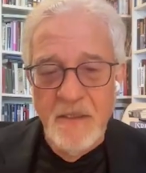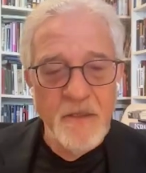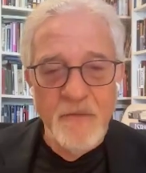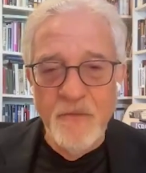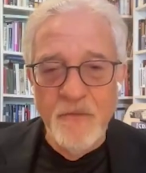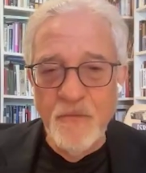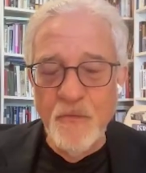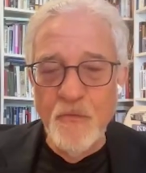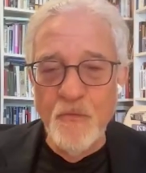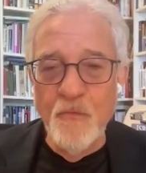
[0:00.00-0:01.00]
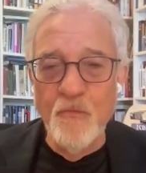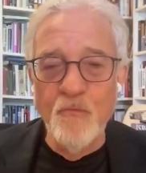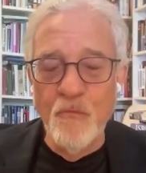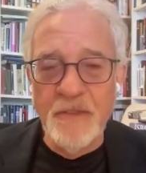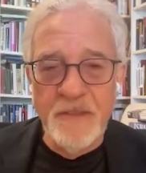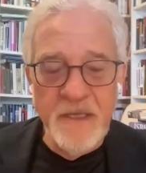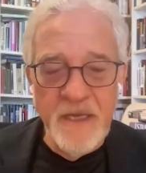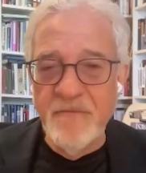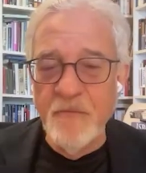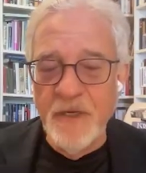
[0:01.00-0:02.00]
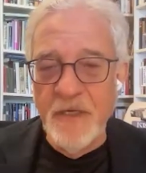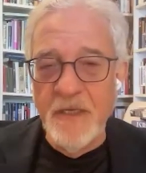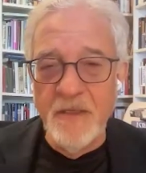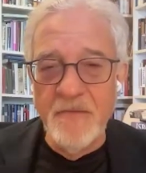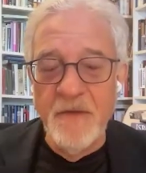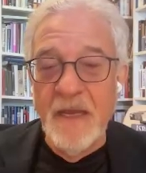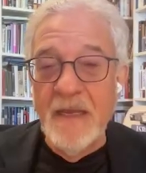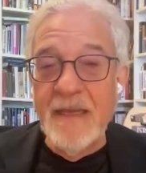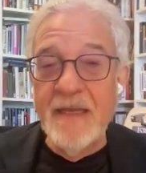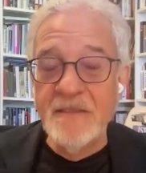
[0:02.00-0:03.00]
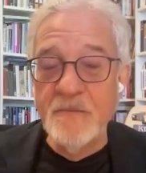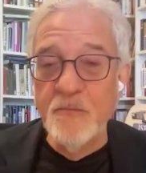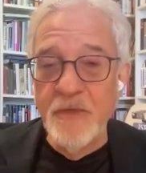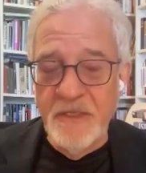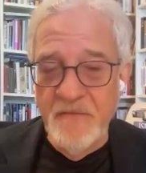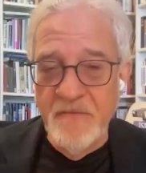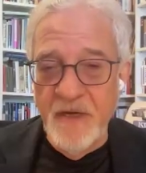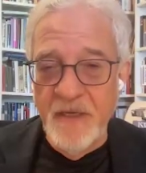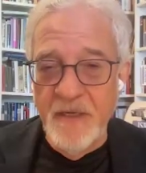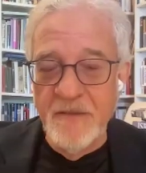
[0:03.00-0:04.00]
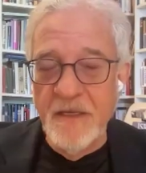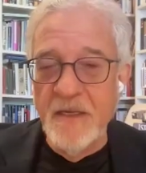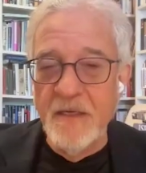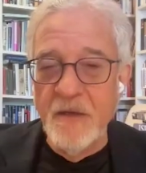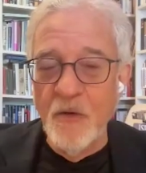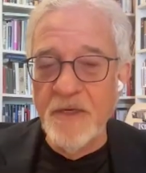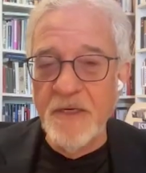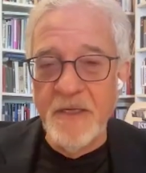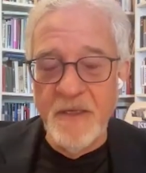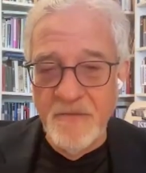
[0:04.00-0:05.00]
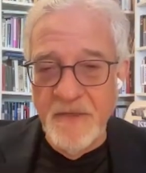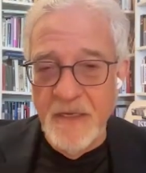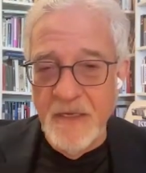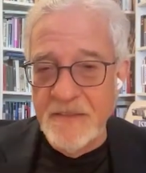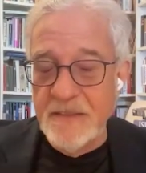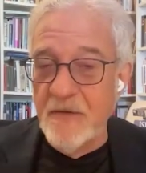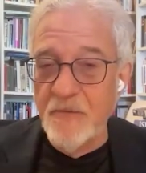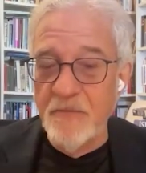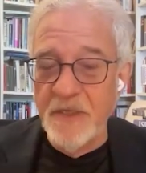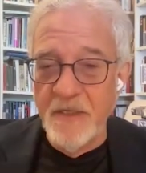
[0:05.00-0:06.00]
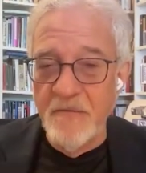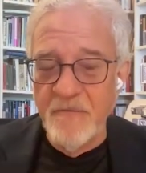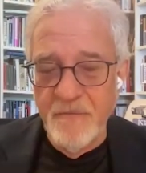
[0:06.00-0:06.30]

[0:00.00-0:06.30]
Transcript: to do whatever we need as we define it, and nobody can tell us how to behave.